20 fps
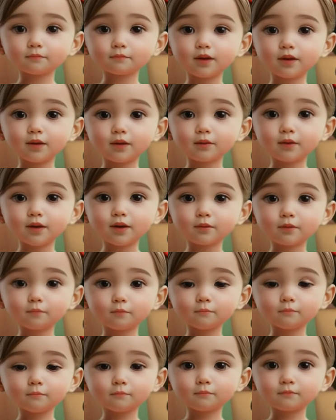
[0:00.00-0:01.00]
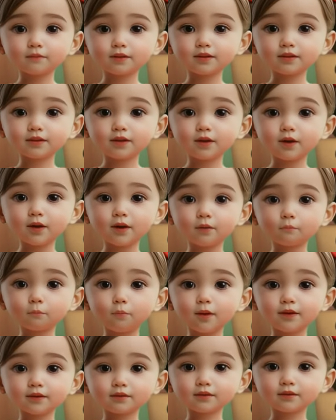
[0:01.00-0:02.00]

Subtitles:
Hello! Today I want